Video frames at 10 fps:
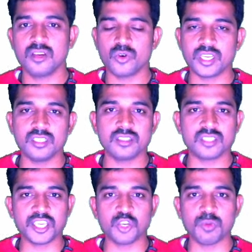Okay,
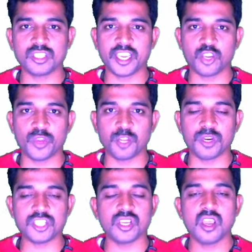thank you ma, thank you very
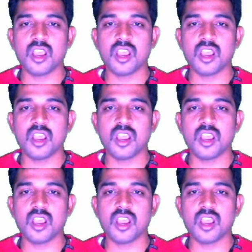much.